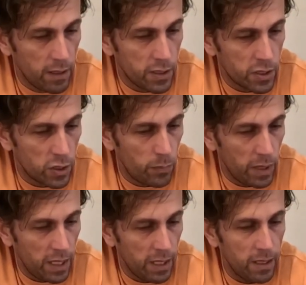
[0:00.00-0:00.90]
should
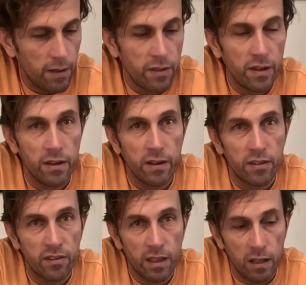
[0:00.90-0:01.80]
be the
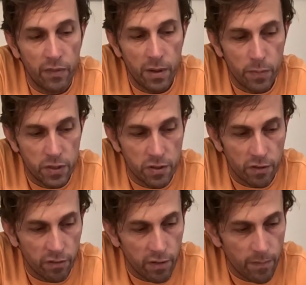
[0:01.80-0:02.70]
cell
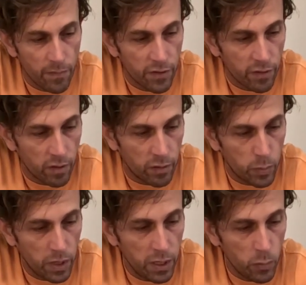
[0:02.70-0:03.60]
temperatures. So
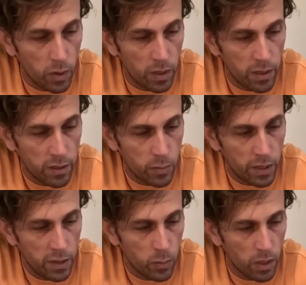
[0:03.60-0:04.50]
21 and
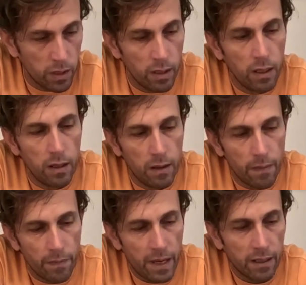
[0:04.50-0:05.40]
21,
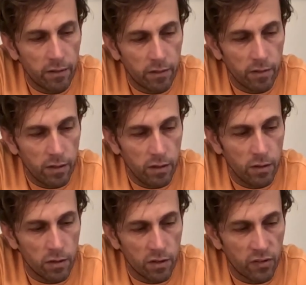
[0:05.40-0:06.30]
that's
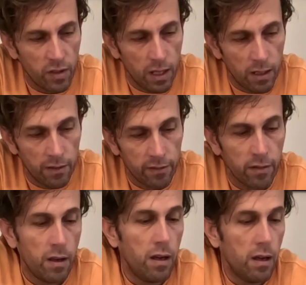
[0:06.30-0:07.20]
your cells.
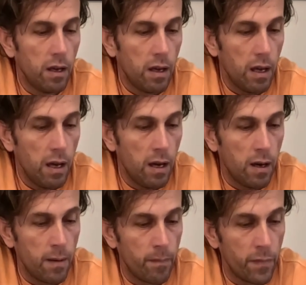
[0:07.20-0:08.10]

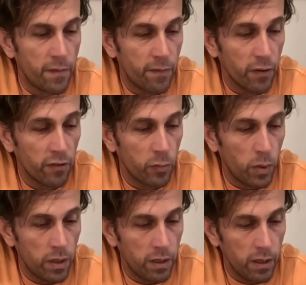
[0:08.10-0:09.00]
The first
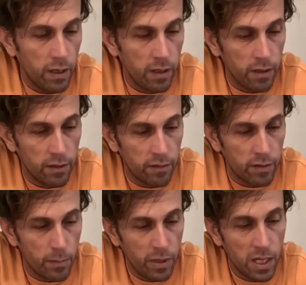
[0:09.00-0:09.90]
one is
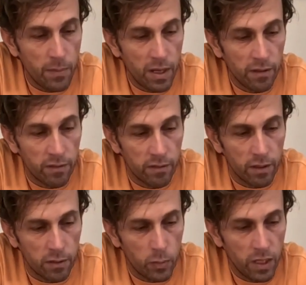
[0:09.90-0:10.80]
the
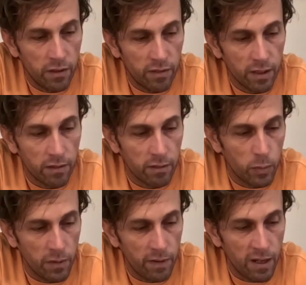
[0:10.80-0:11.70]
BMS, 26,
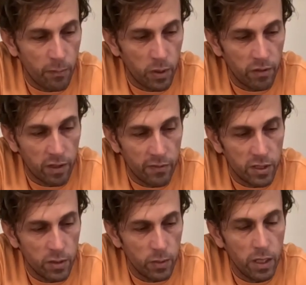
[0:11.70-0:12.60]

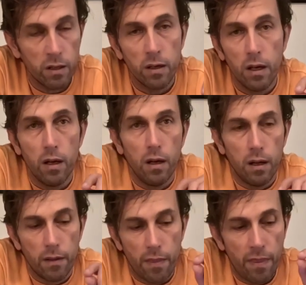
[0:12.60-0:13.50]
25.72 here.
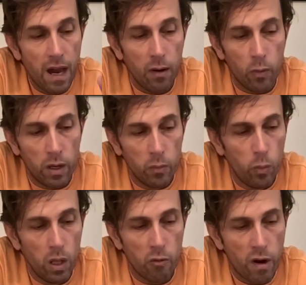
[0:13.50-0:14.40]
That one
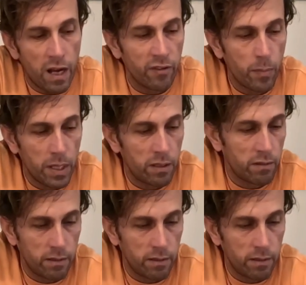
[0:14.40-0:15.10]
will rise a bit.